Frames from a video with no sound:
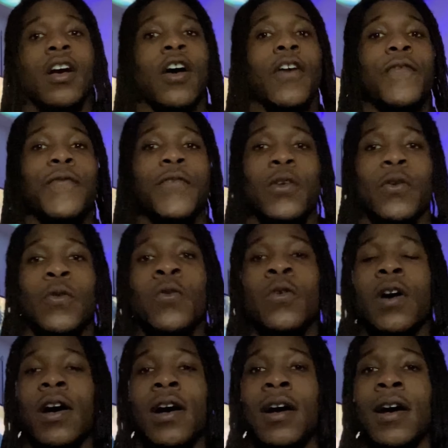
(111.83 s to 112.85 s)

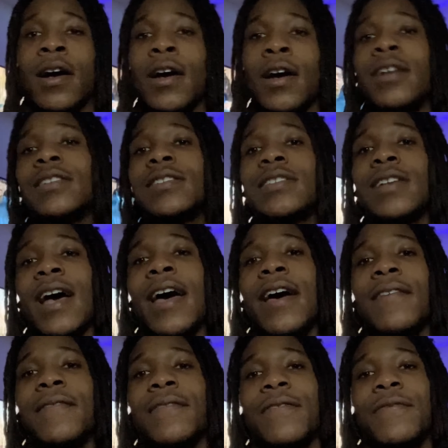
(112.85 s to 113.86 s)
I
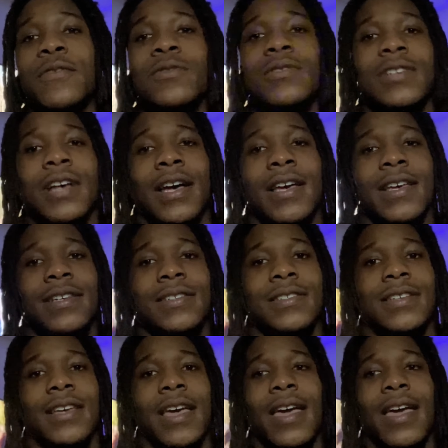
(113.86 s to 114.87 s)
have a few
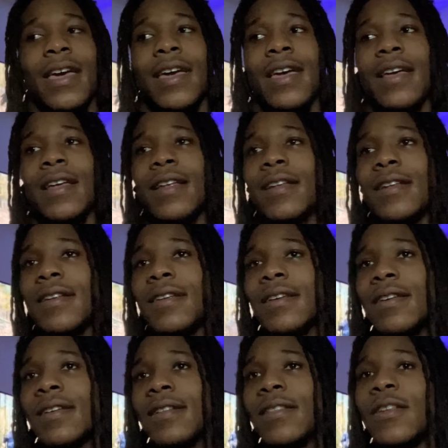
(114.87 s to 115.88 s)
sites and
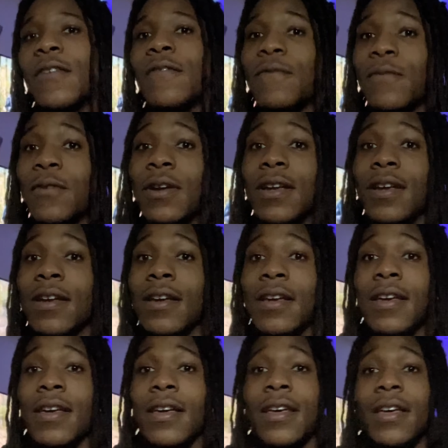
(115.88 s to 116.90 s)
they're free.
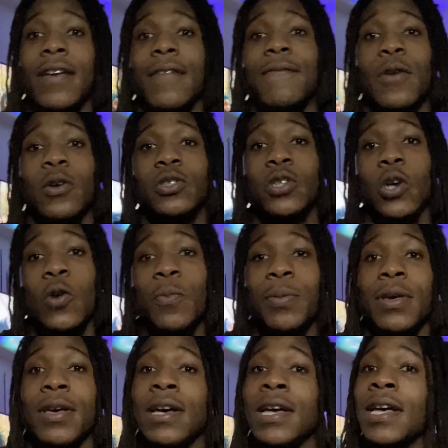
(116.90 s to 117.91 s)

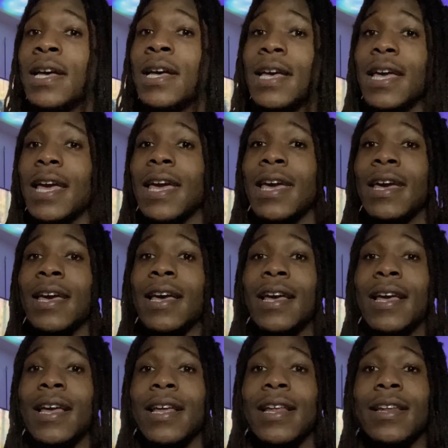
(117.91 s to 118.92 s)
Photopia
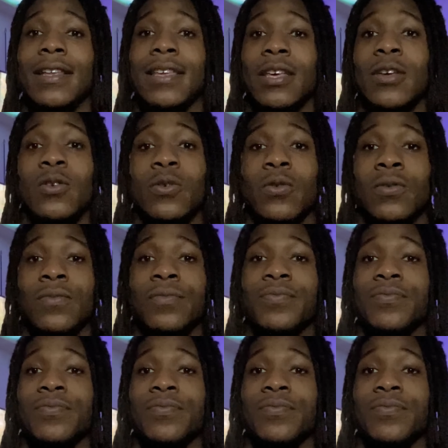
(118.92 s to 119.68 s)
and Kittle.